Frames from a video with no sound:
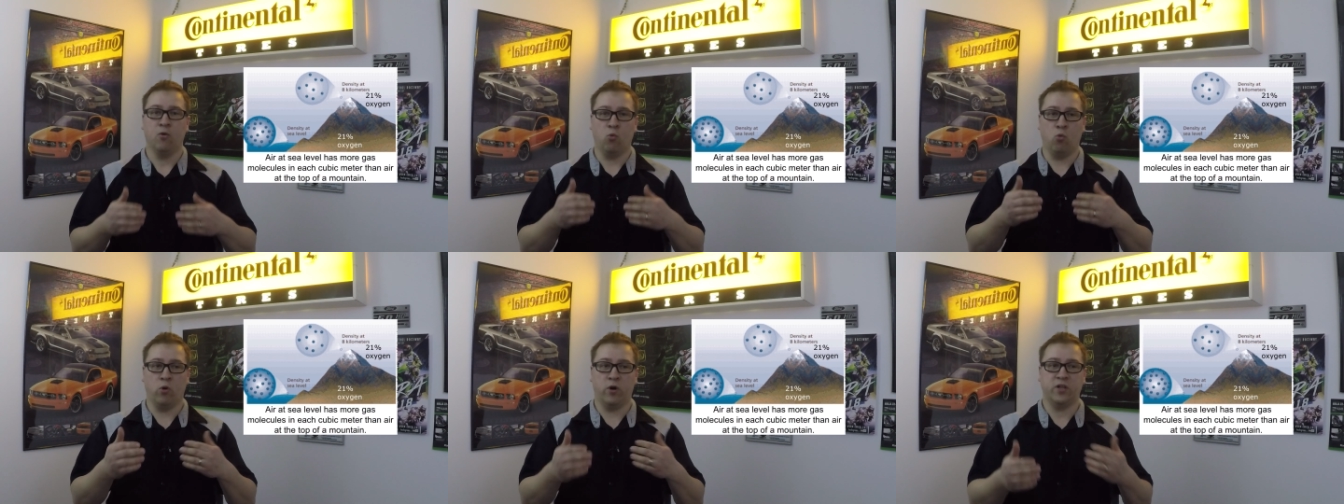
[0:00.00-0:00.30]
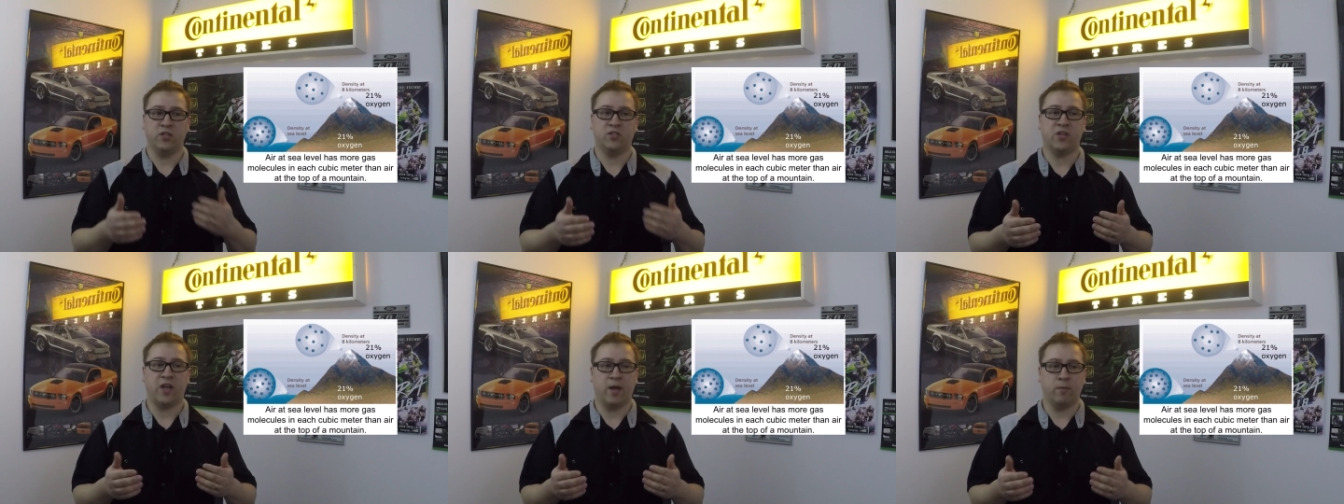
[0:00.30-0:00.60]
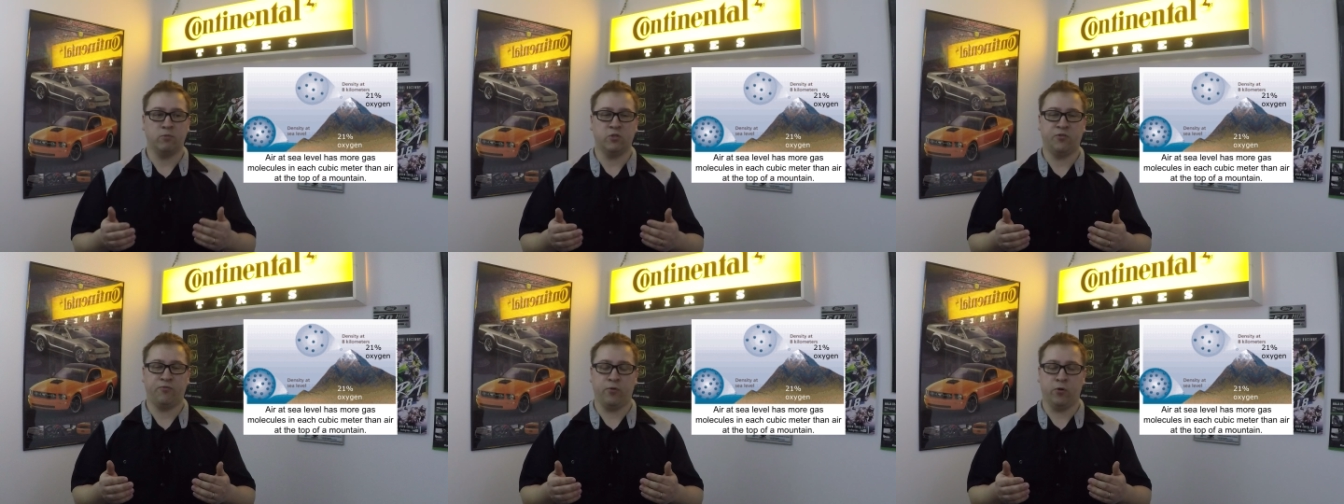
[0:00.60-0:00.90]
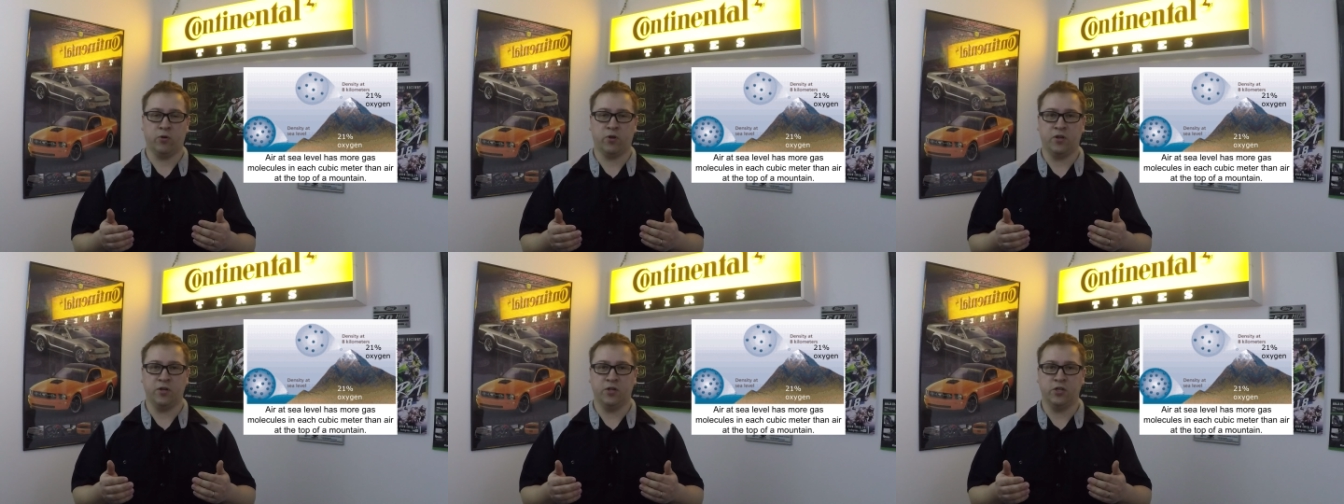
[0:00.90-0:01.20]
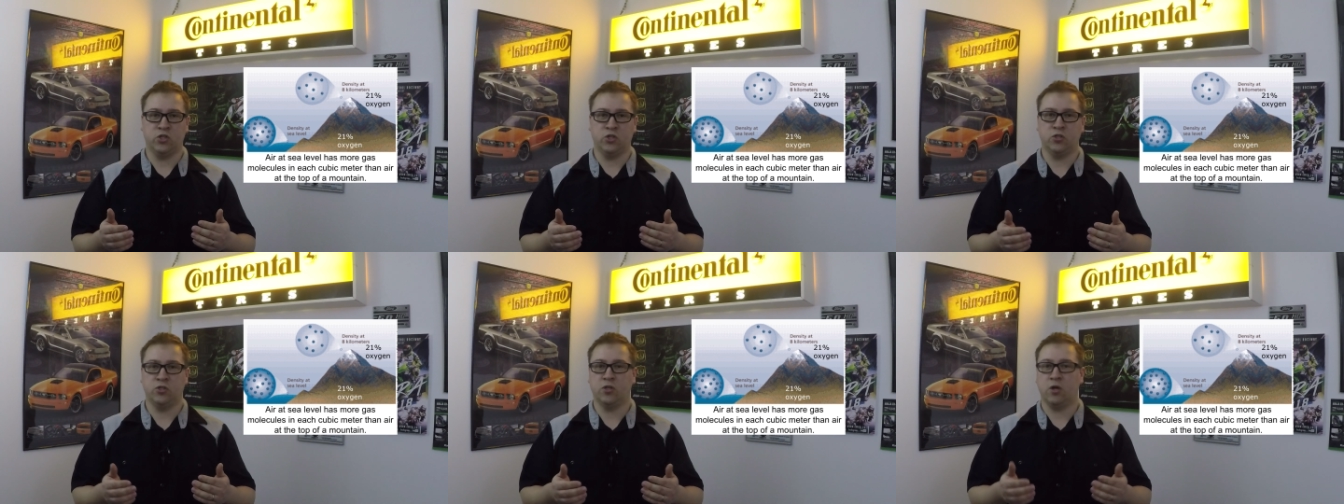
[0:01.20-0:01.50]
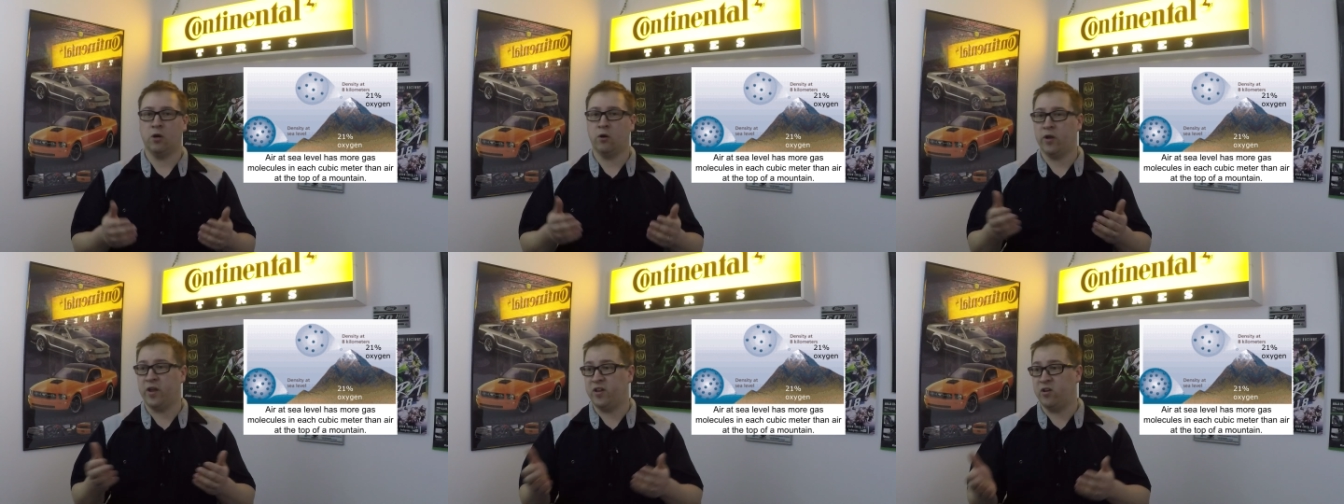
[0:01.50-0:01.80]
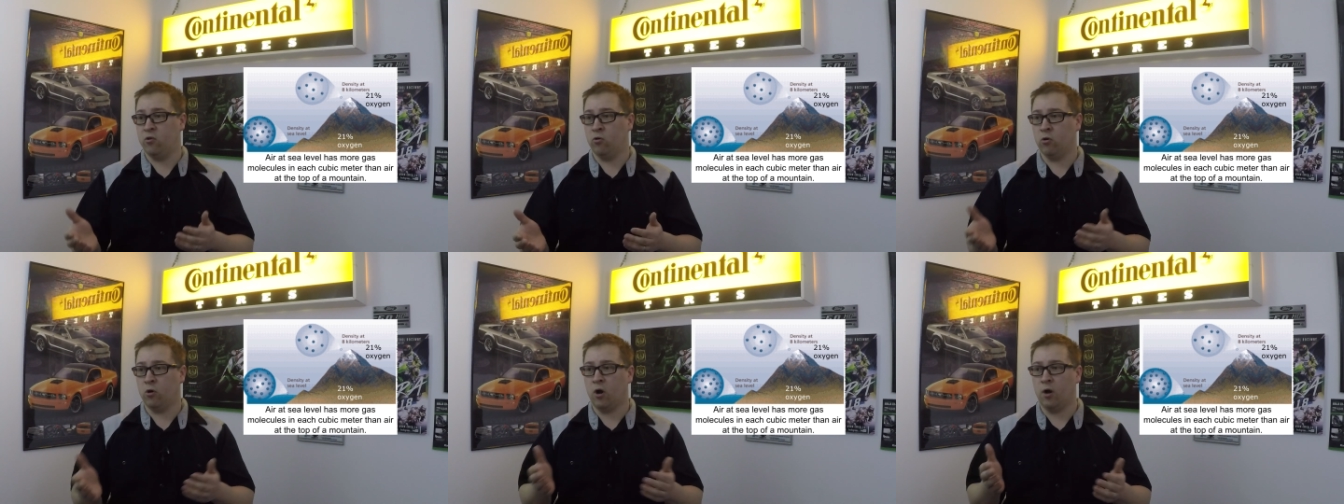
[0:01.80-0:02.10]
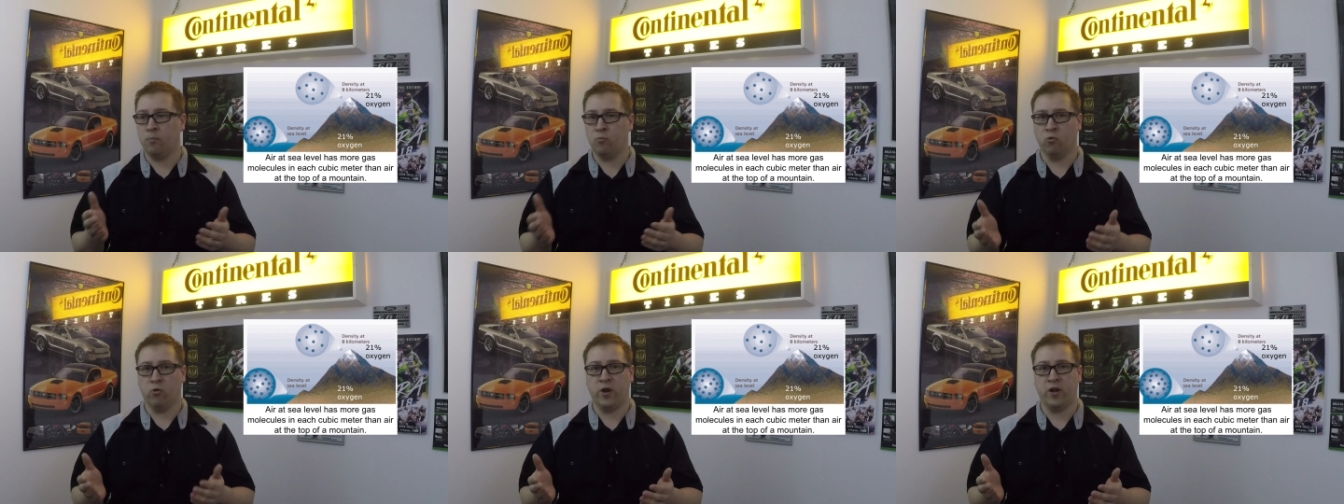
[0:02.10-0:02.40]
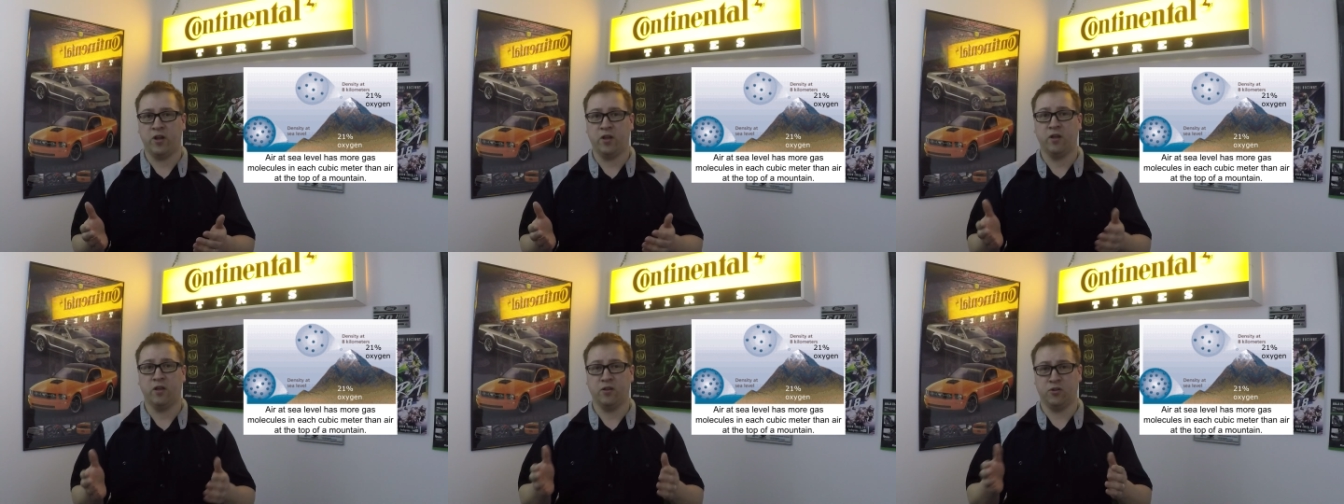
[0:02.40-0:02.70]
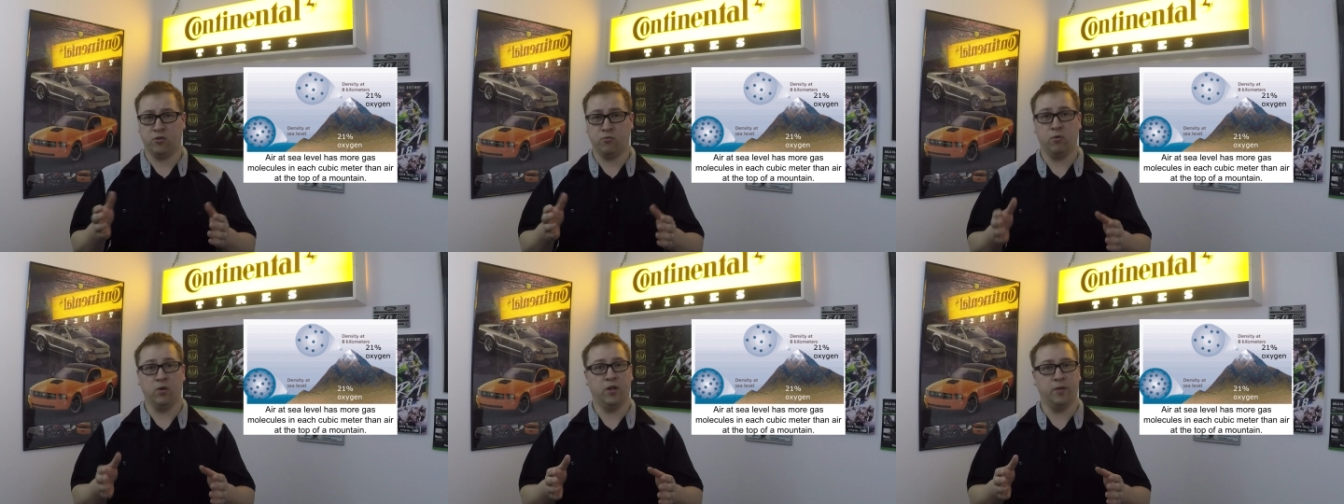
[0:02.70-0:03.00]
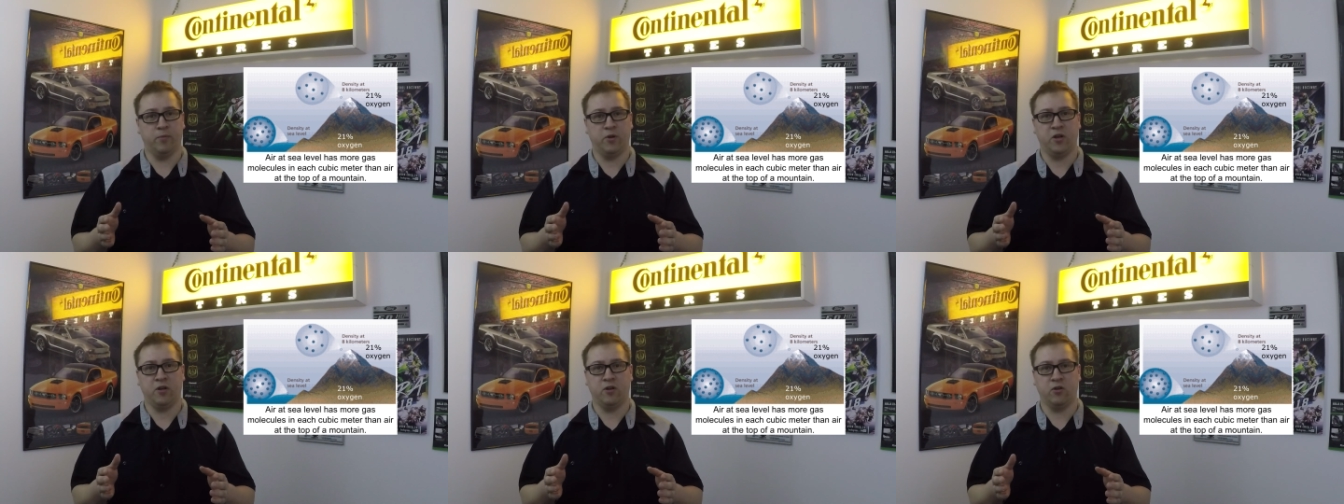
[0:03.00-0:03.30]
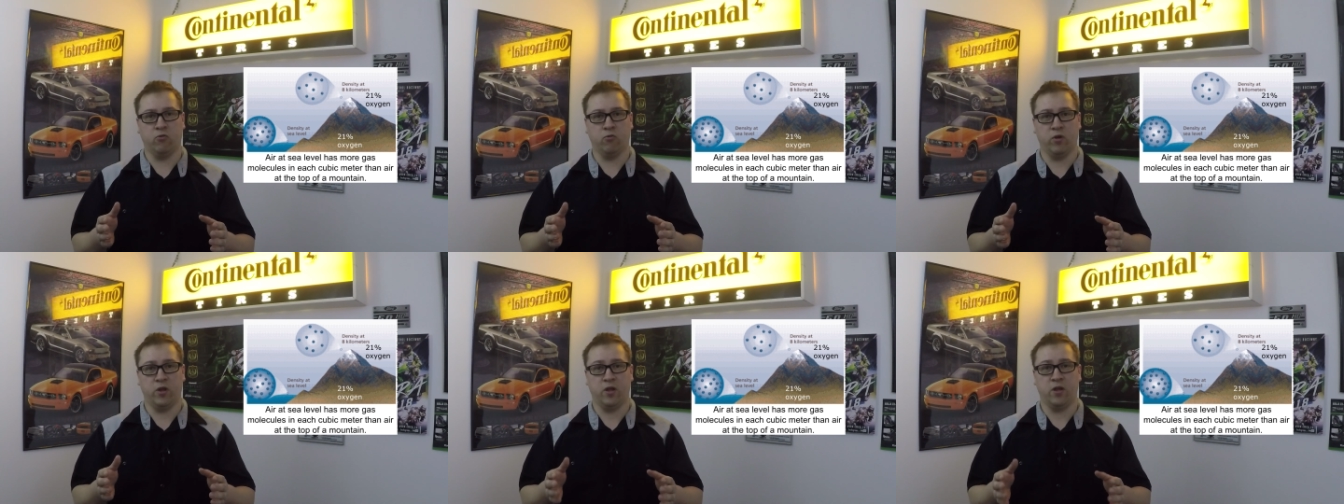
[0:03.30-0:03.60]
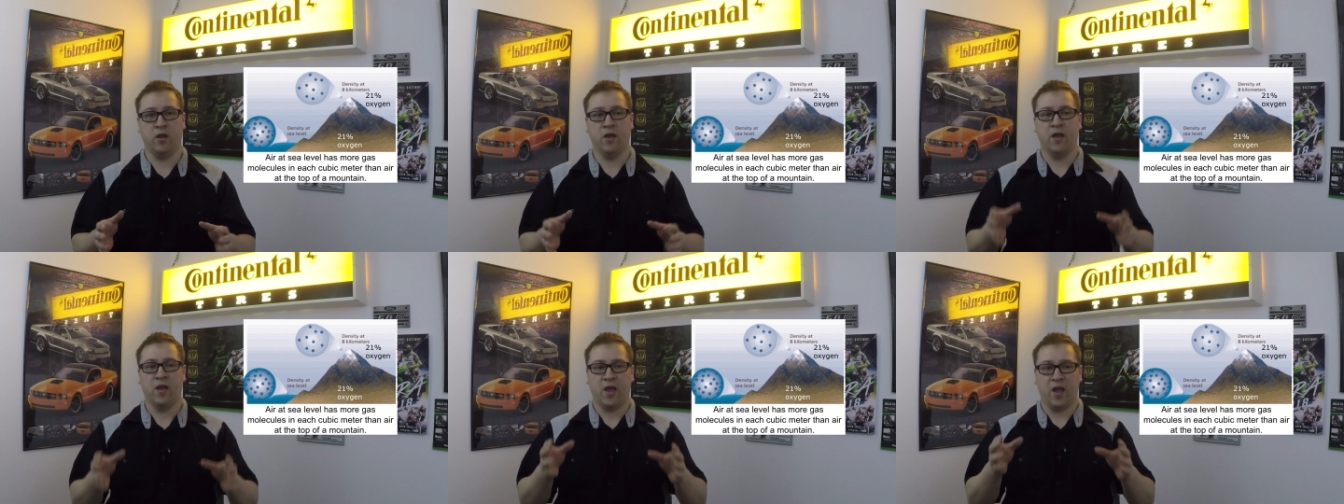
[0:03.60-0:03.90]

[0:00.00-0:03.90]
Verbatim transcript: what its atmospheric conditions are and you're operating to a limited degree